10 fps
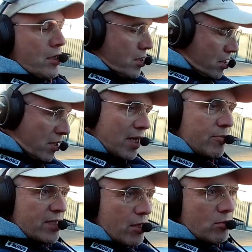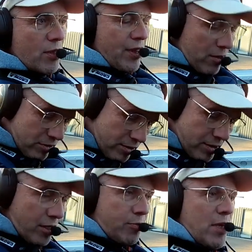Okay, we set it to 1000
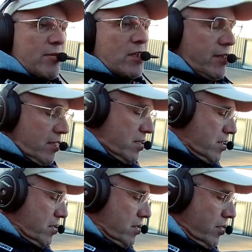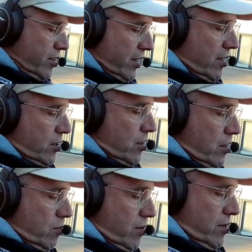RPM. Let's take the checklist
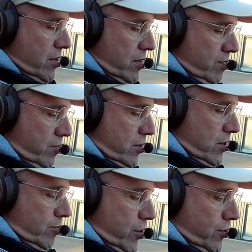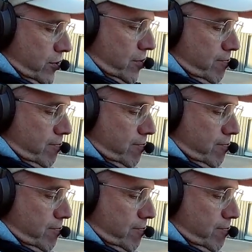with it. Just sure.